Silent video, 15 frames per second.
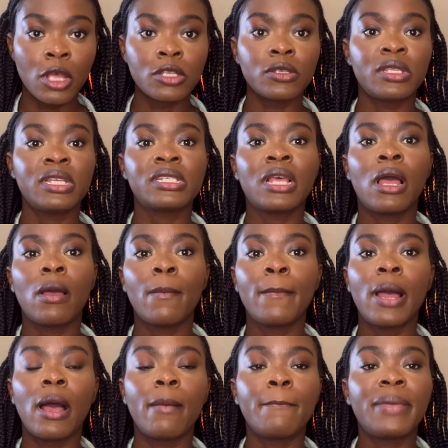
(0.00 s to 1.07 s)
So these are
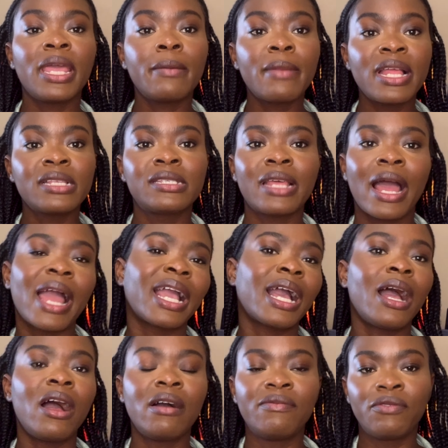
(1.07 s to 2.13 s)
payments that I
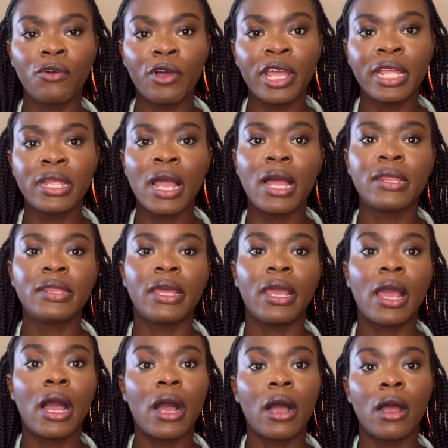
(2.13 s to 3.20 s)
can't avoid, and they
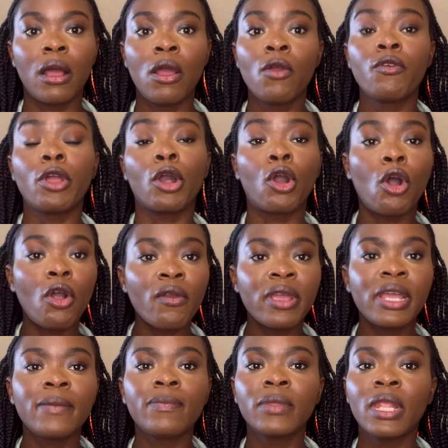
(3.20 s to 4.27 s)
are
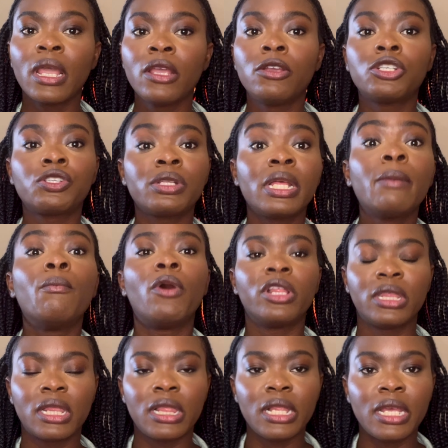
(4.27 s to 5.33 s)
reoccurring, usually
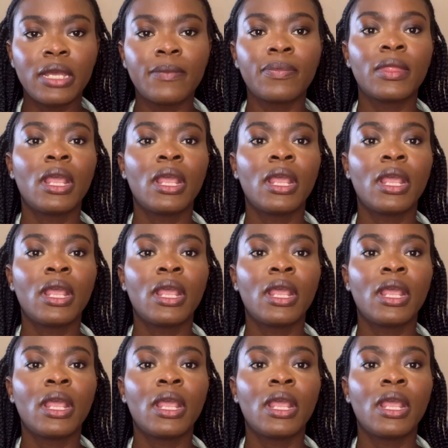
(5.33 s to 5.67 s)
monthly.